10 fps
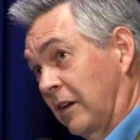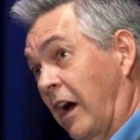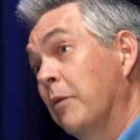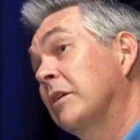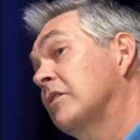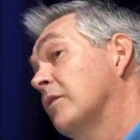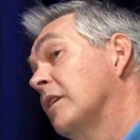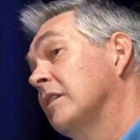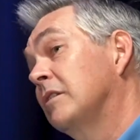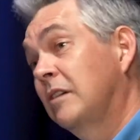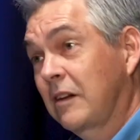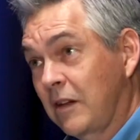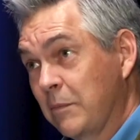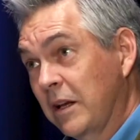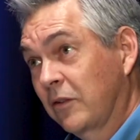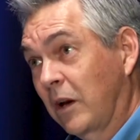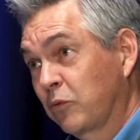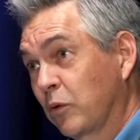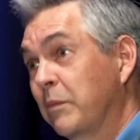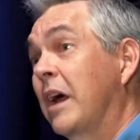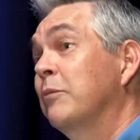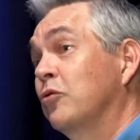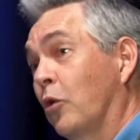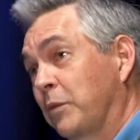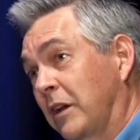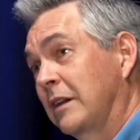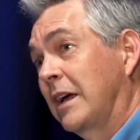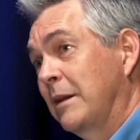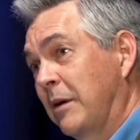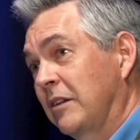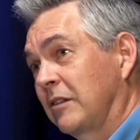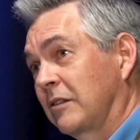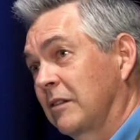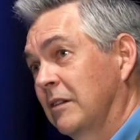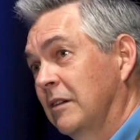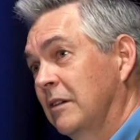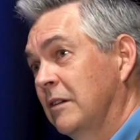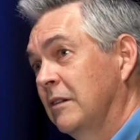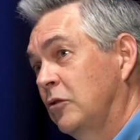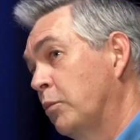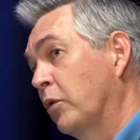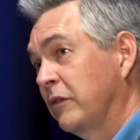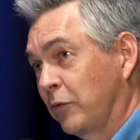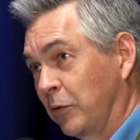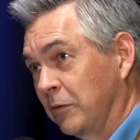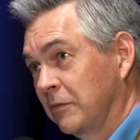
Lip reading: How much of the 60 milligrams will be absorbed on a daily basis? 2.4.